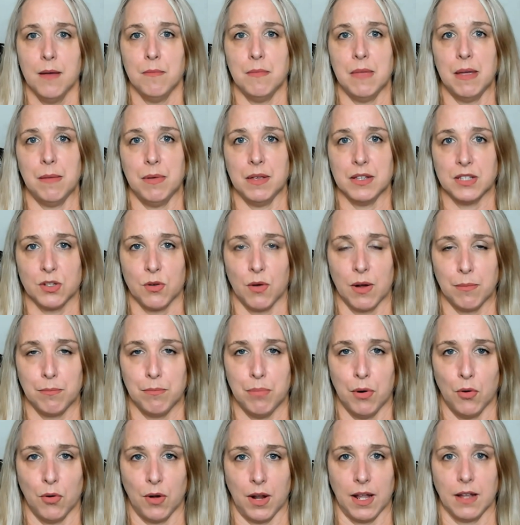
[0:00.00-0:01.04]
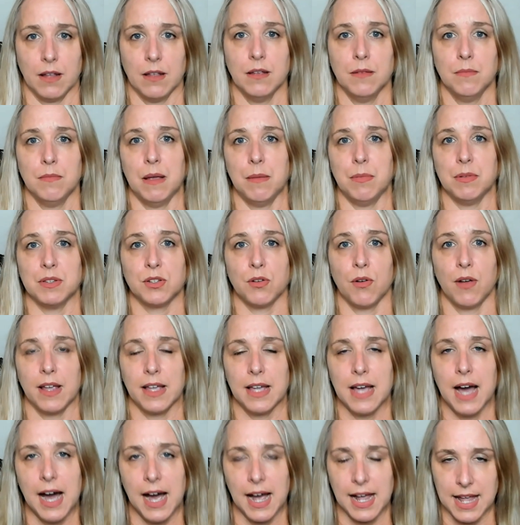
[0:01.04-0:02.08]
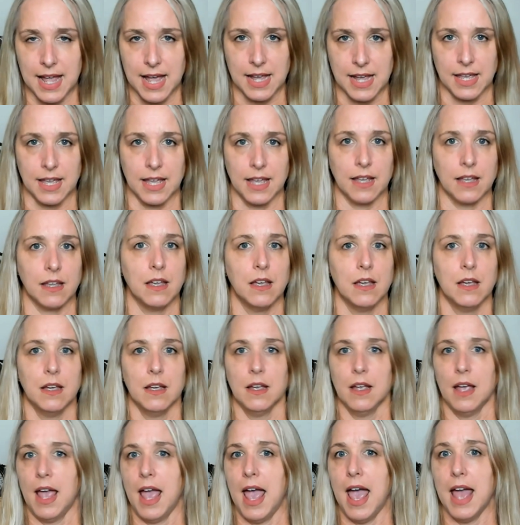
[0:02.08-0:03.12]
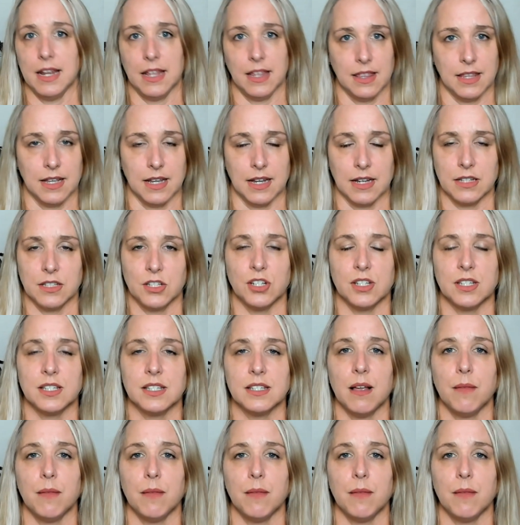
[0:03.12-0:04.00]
Maybe it's going boating. Maybe it's going kayaking. Anything, just